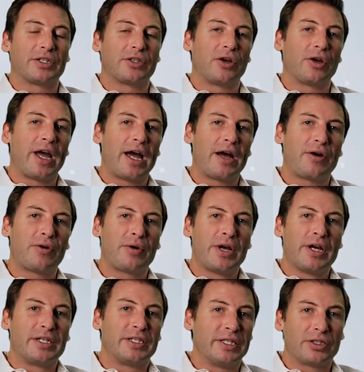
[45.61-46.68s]
So how
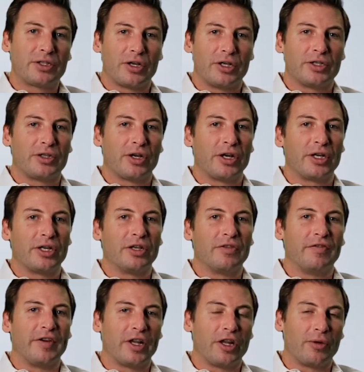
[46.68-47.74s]
Cisco is going to
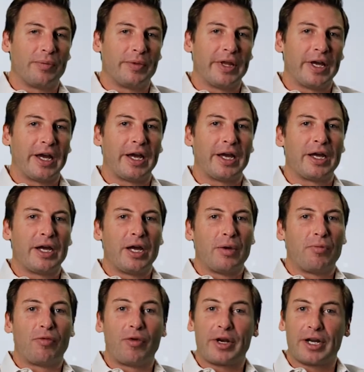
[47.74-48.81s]
develop their
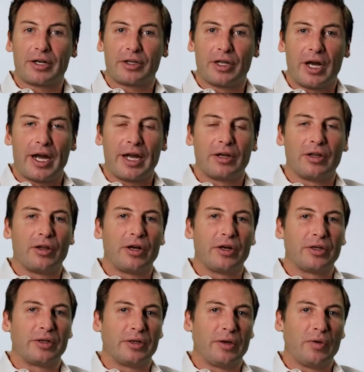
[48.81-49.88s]
product line
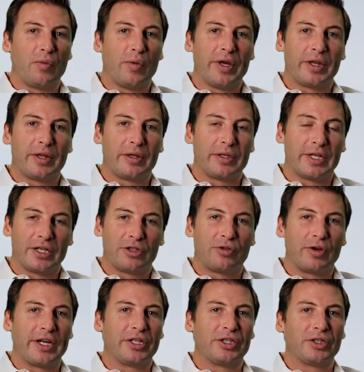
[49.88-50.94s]
along with
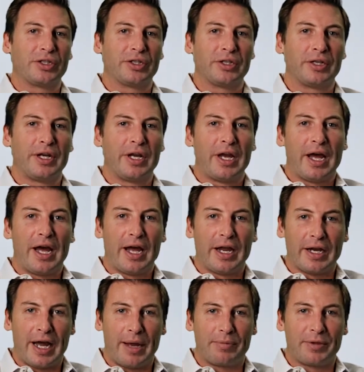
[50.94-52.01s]
tetration
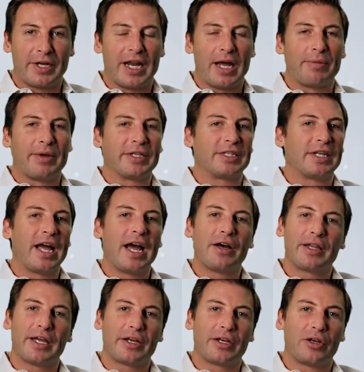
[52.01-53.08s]
and AppDynamics and how
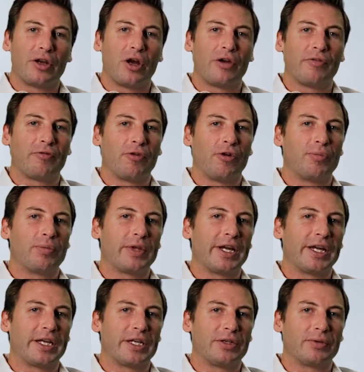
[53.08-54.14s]
that can overall
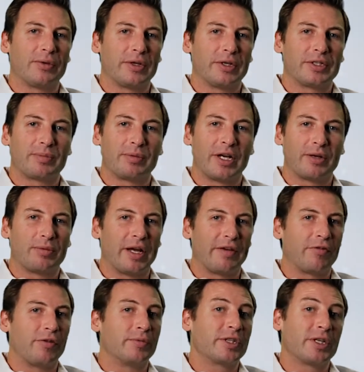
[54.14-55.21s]
play into a Splunk
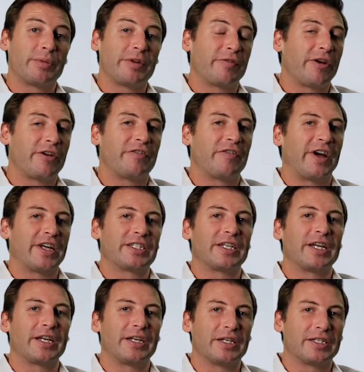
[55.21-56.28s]
platform is going to be very
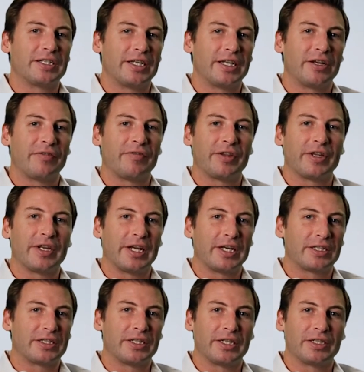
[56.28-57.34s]
fascinating to see over the
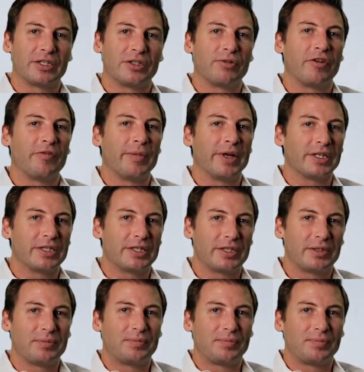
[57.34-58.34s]
next 6 to 12 months.